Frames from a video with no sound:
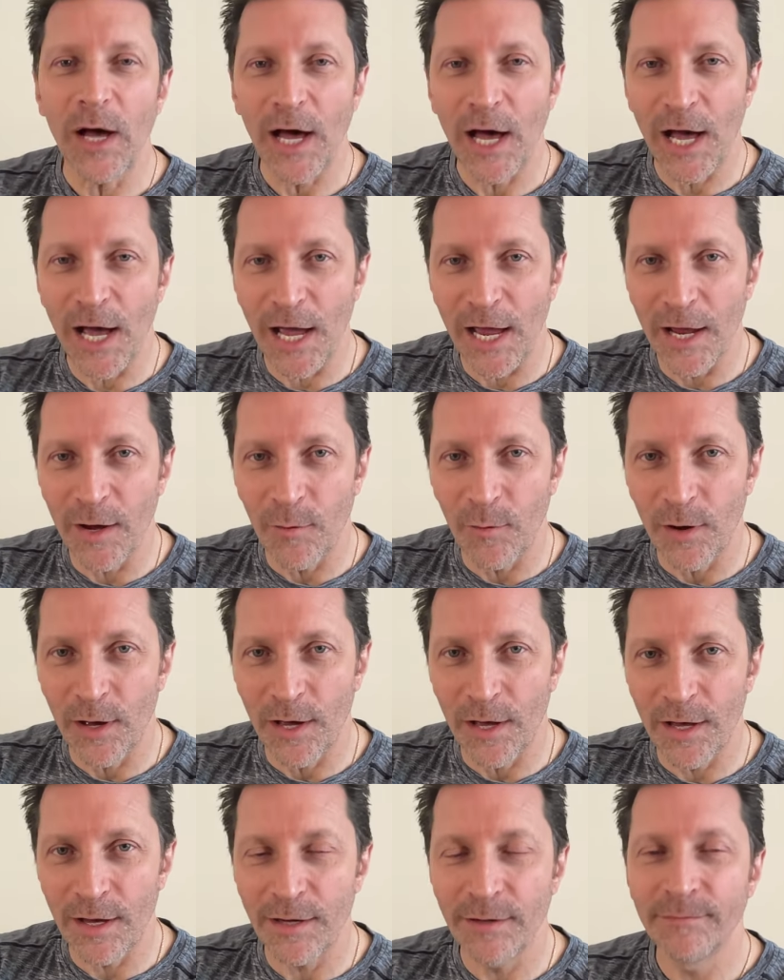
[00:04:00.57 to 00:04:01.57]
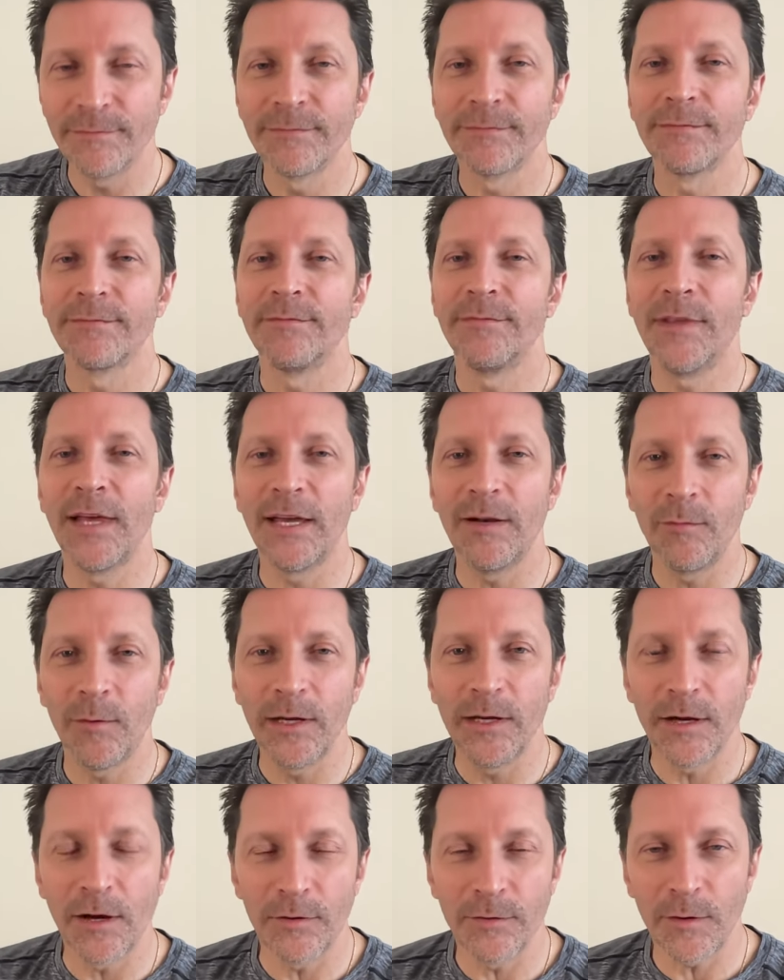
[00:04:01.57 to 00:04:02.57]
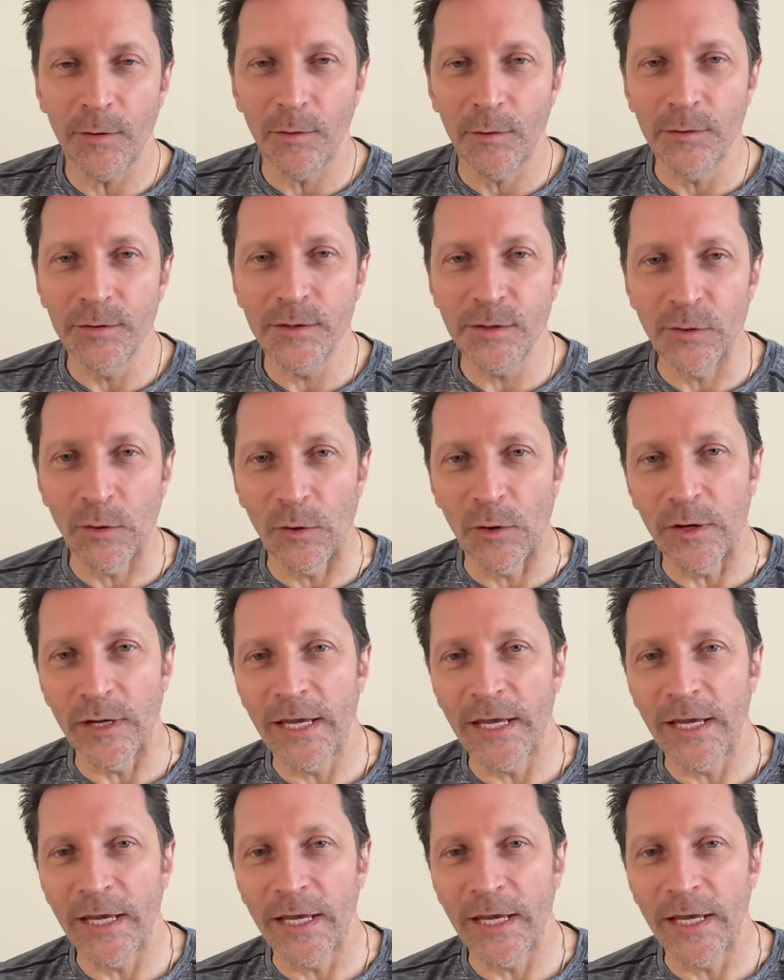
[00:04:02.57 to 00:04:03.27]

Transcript: Iowa. Then we know the whole story.